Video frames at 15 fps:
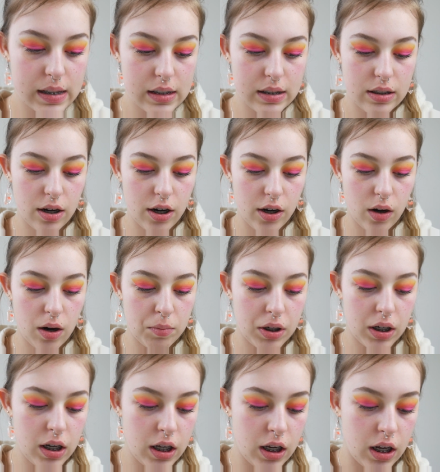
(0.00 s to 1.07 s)
So I'm
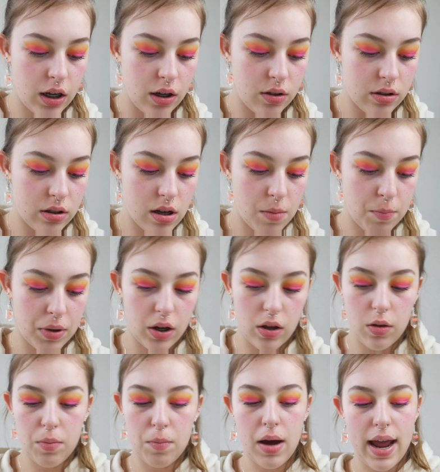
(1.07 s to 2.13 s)
going to use
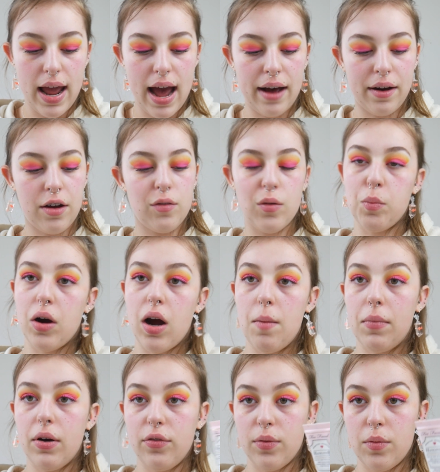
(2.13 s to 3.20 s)
both my Hangover
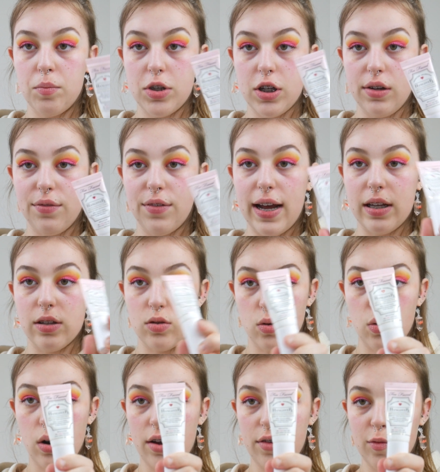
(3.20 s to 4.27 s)
Primer from Too Faced
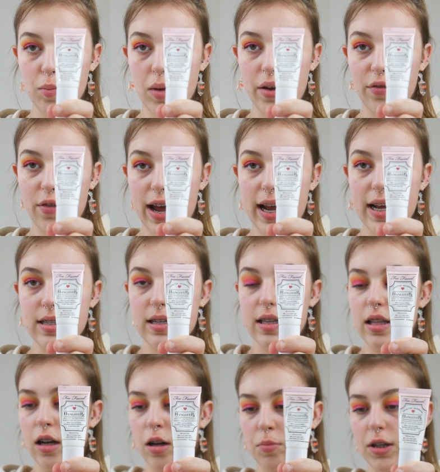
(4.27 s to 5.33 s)
all over my face, and
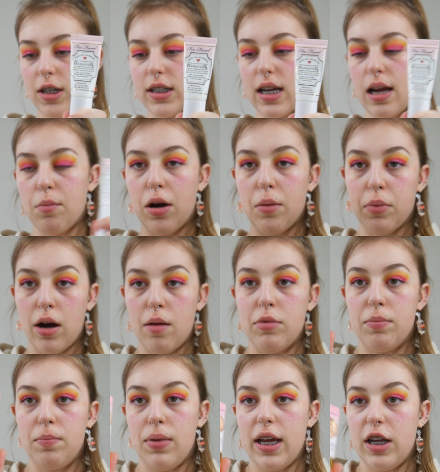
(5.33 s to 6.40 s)
then I'm going to take my Primed
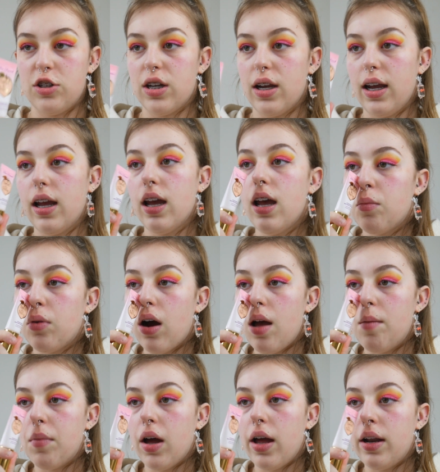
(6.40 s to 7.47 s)
and Peachy
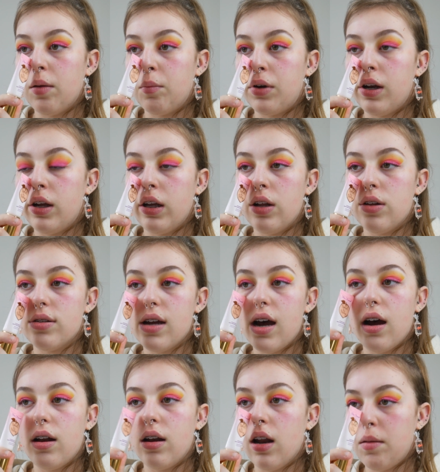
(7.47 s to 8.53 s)
primer and I'm going to use
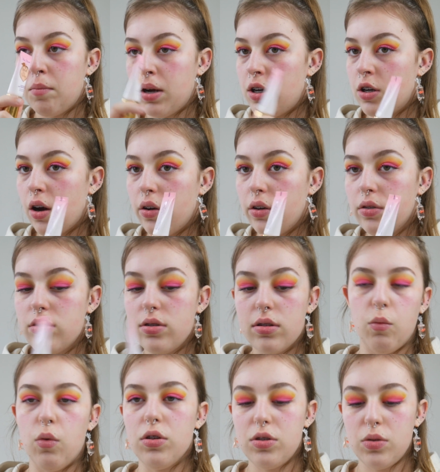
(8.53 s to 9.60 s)
that in like my nose.
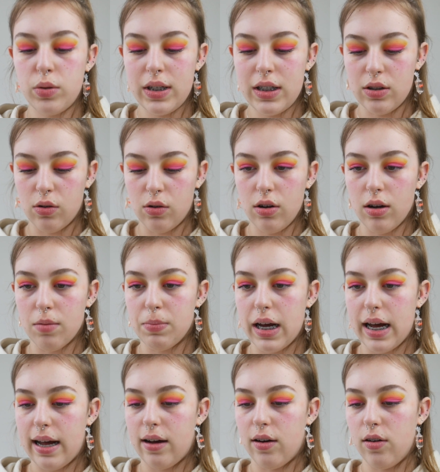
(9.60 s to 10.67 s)
What do we talk
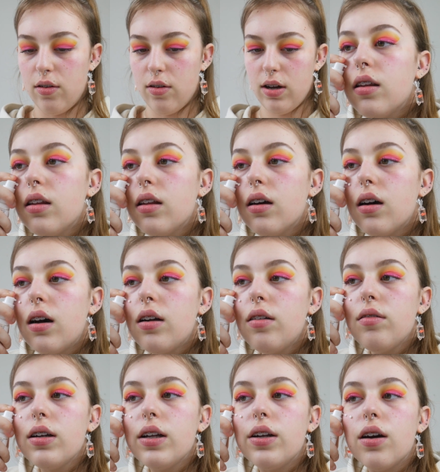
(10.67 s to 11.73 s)
about? I don't
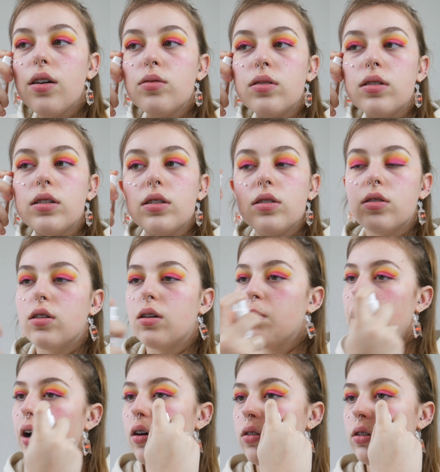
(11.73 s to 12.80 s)
really know what to talk
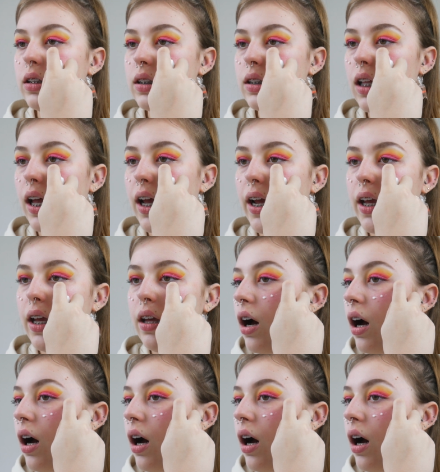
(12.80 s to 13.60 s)
about, honestly.